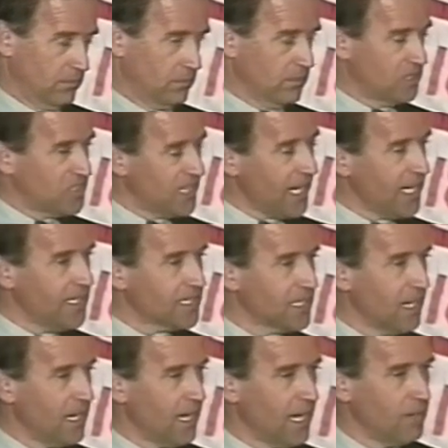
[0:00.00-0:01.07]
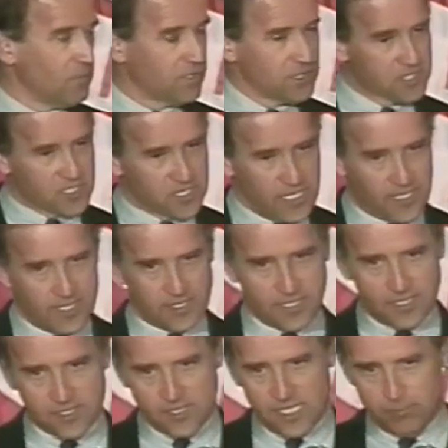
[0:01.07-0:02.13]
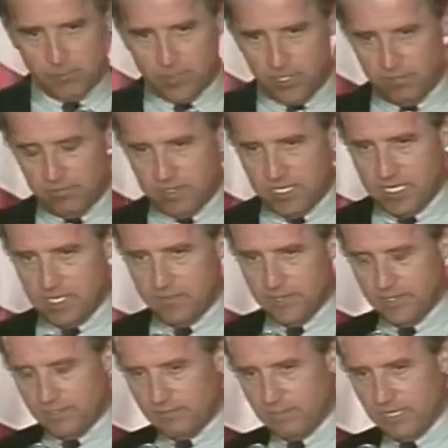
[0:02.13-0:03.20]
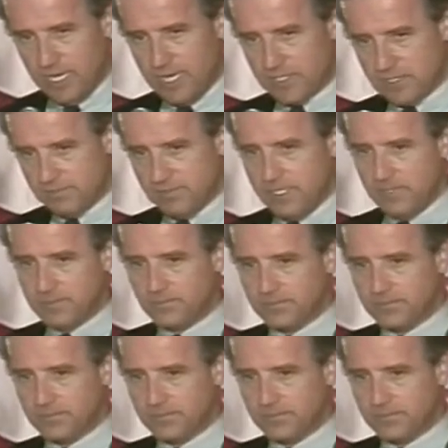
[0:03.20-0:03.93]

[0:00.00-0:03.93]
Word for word: The second time when the Senate gets deeply involved in the philosophy,